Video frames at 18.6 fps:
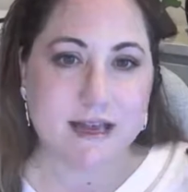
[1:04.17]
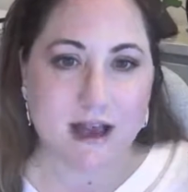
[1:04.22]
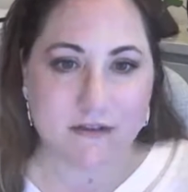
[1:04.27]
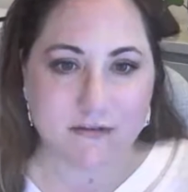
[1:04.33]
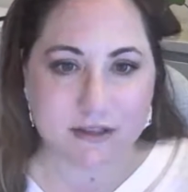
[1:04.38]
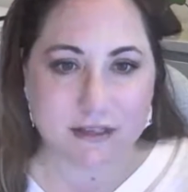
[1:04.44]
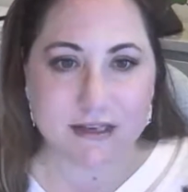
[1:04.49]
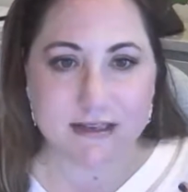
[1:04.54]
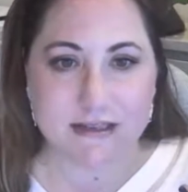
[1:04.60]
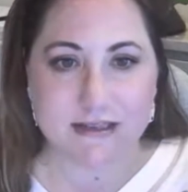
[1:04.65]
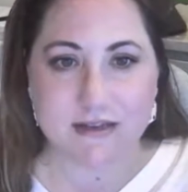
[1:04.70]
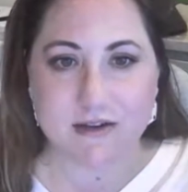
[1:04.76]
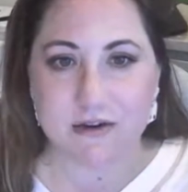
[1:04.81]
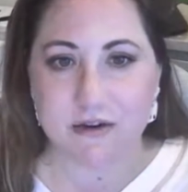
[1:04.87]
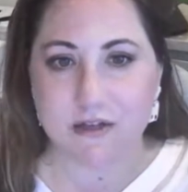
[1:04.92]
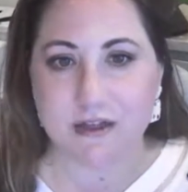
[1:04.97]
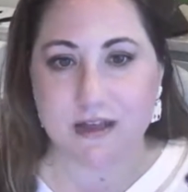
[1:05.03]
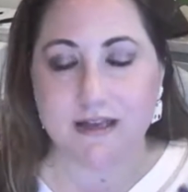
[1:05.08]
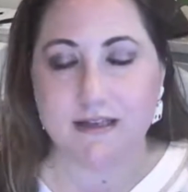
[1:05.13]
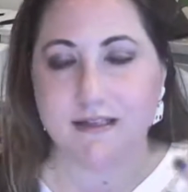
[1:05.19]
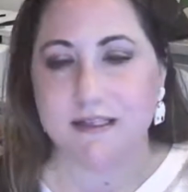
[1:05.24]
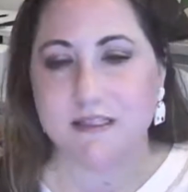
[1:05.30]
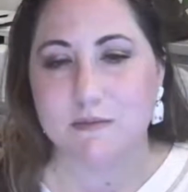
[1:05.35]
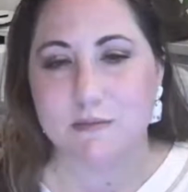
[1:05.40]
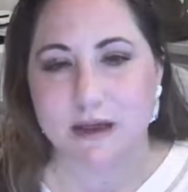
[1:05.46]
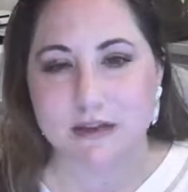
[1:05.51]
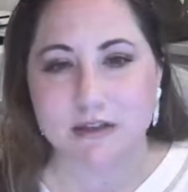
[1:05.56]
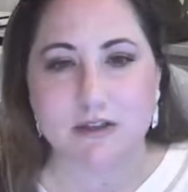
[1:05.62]
to have to consider things,
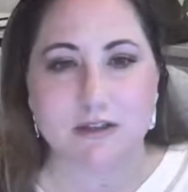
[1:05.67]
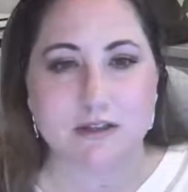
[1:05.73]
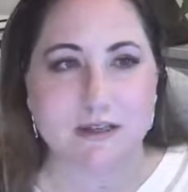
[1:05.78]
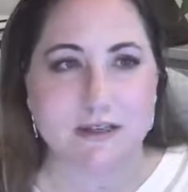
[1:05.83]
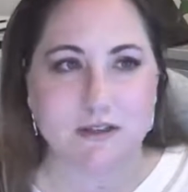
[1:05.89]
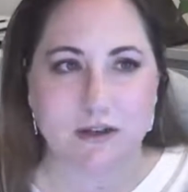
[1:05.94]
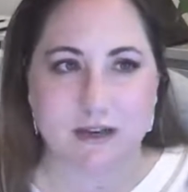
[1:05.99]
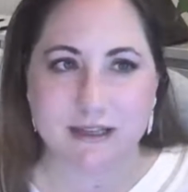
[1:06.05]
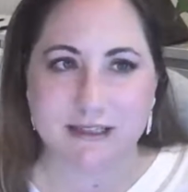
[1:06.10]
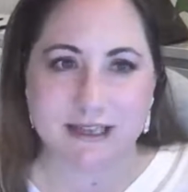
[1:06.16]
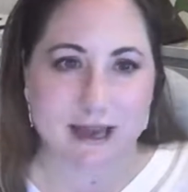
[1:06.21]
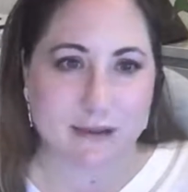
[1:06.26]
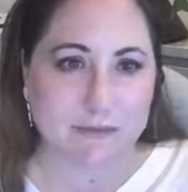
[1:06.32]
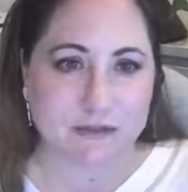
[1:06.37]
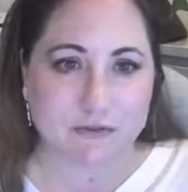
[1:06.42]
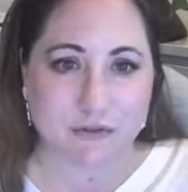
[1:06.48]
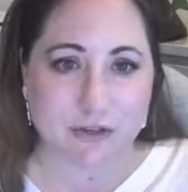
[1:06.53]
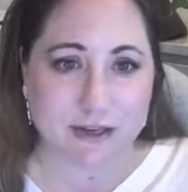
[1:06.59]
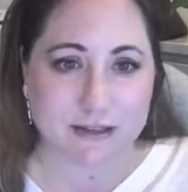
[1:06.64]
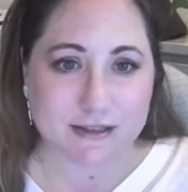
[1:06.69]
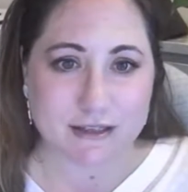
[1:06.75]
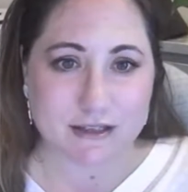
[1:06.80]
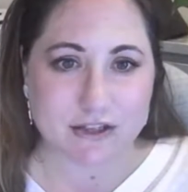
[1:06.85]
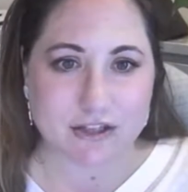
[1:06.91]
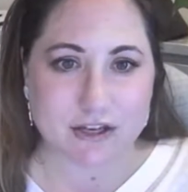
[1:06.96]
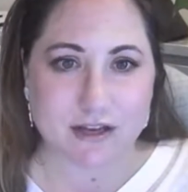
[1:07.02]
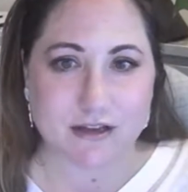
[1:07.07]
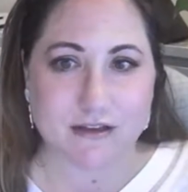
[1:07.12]
especially during times of
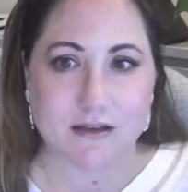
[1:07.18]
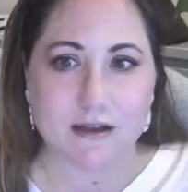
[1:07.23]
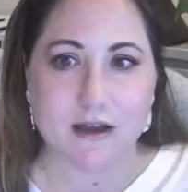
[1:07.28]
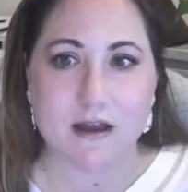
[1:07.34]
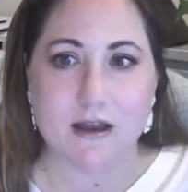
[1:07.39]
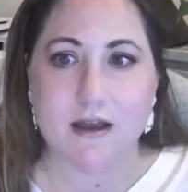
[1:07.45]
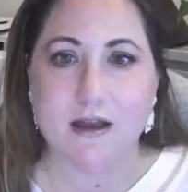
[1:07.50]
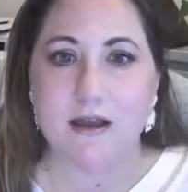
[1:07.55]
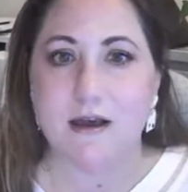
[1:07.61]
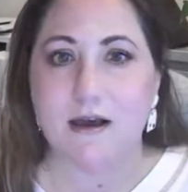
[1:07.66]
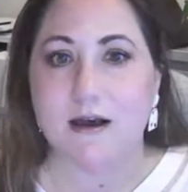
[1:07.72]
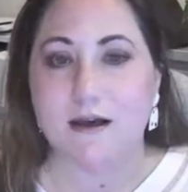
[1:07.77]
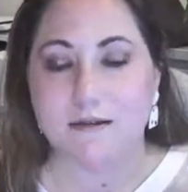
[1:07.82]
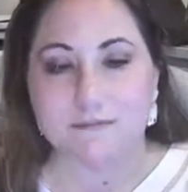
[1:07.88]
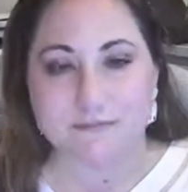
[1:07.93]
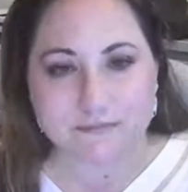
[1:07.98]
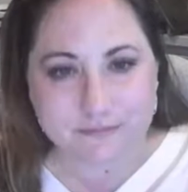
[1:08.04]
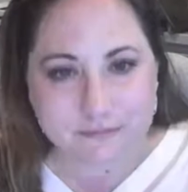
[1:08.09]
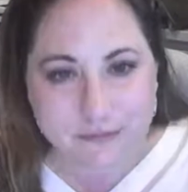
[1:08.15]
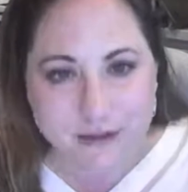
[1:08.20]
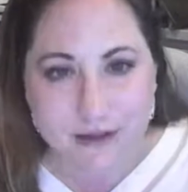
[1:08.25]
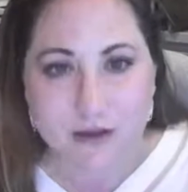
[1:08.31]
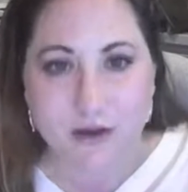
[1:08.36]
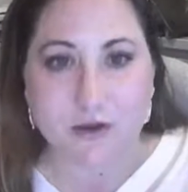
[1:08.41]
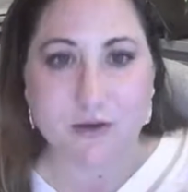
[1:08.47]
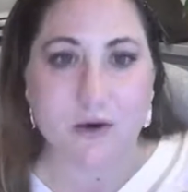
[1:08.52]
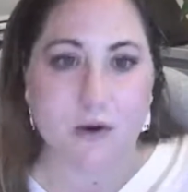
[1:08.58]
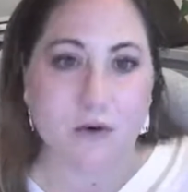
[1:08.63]
transition,
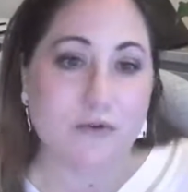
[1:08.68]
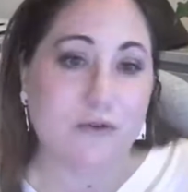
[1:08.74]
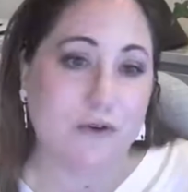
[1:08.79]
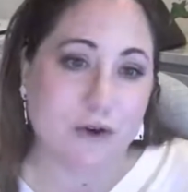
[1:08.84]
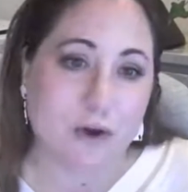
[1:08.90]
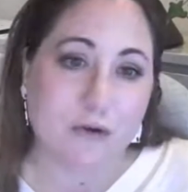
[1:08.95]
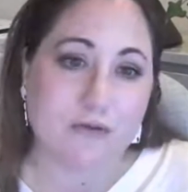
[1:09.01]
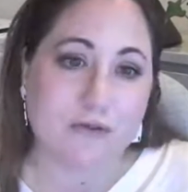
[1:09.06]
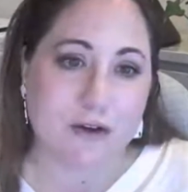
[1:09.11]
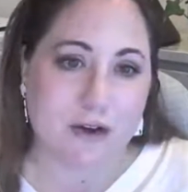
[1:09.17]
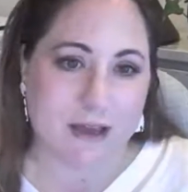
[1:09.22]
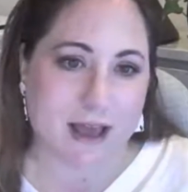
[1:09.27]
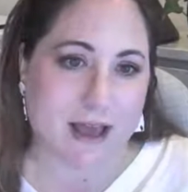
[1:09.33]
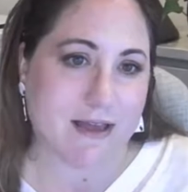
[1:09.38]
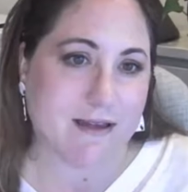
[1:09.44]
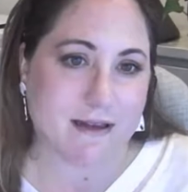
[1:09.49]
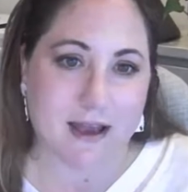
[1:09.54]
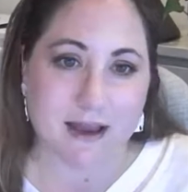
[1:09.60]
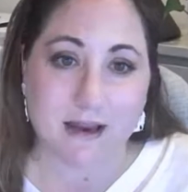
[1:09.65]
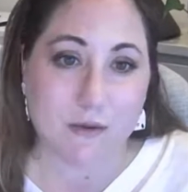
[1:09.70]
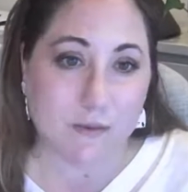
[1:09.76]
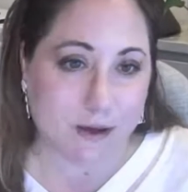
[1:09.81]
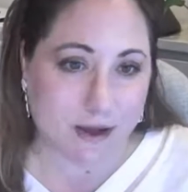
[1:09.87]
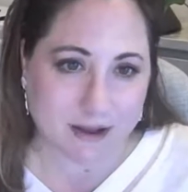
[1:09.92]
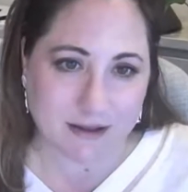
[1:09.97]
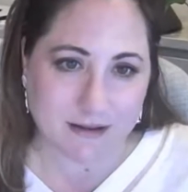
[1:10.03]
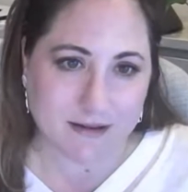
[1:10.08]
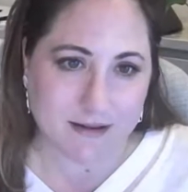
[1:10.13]
over and over again
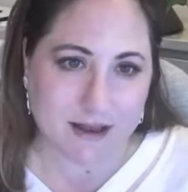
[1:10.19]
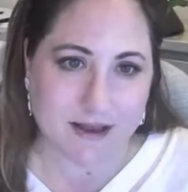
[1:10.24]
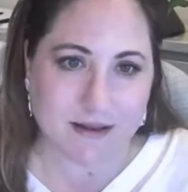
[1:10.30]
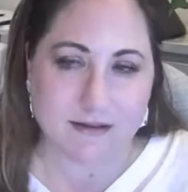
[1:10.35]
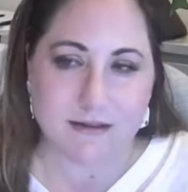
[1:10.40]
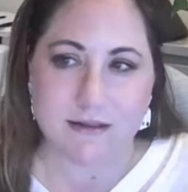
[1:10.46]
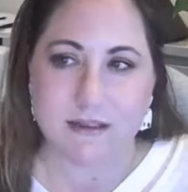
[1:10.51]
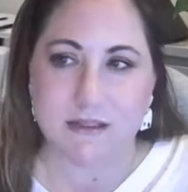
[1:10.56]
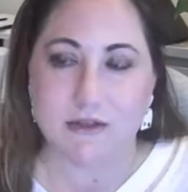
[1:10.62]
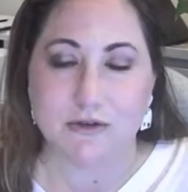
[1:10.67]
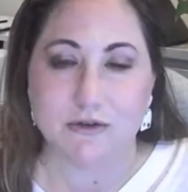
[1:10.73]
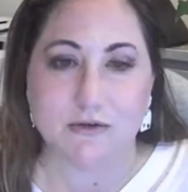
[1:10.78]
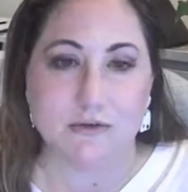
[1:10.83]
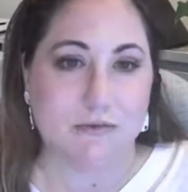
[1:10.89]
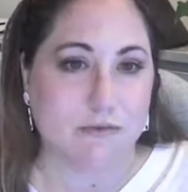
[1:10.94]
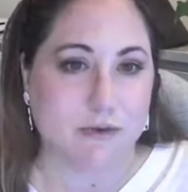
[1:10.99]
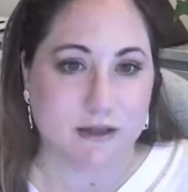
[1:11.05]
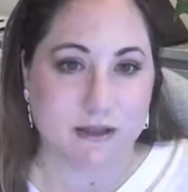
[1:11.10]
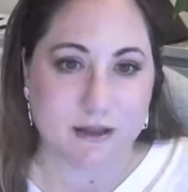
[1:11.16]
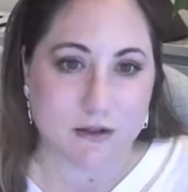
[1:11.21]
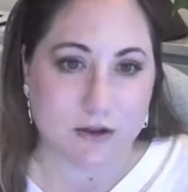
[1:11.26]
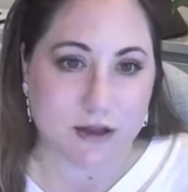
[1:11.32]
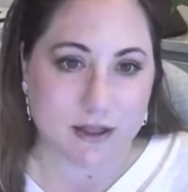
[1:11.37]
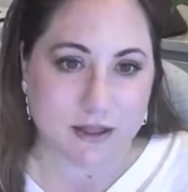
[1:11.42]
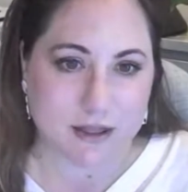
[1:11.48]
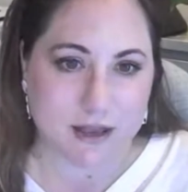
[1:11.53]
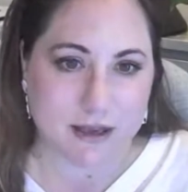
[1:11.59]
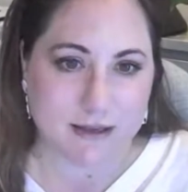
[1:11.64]
anyway, and to really
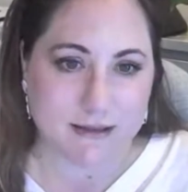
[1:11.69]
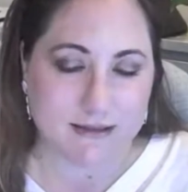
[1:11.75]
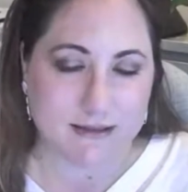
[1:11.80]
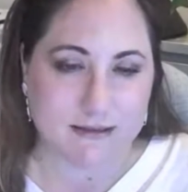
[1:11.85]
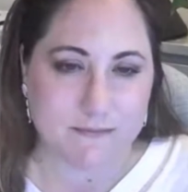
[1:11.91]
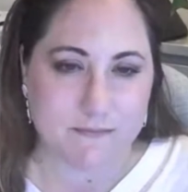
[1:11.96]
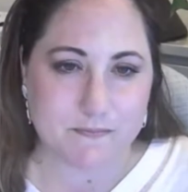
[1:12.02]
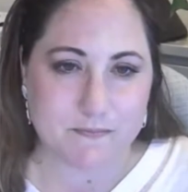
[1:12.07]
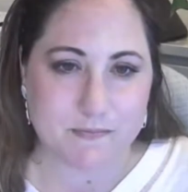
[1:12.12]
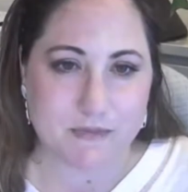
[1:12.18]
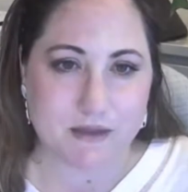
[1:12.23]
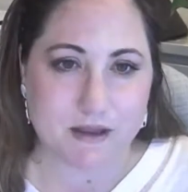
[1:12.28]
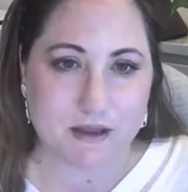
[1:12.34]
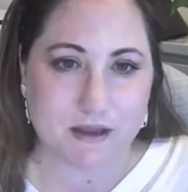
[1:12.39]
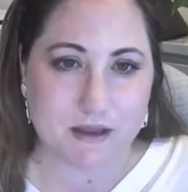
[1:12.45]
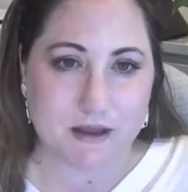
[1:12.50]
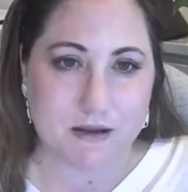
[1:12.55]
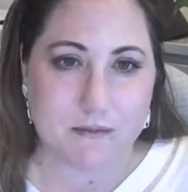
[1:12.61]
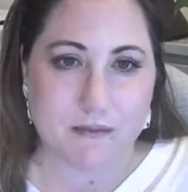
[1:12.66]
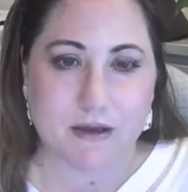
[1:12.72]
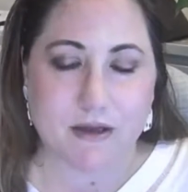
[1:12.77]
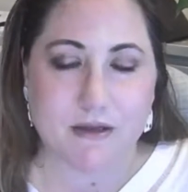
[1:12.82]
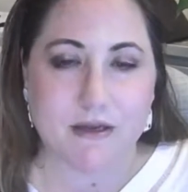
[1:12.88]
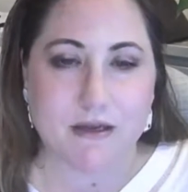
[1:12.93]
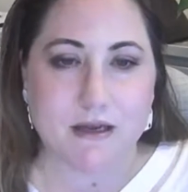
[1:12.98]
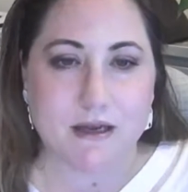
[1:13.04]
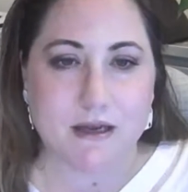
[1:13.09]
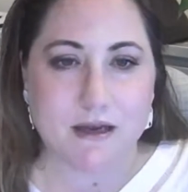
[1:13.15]
look at things.
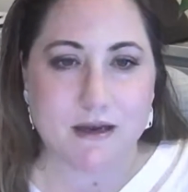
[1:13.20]
But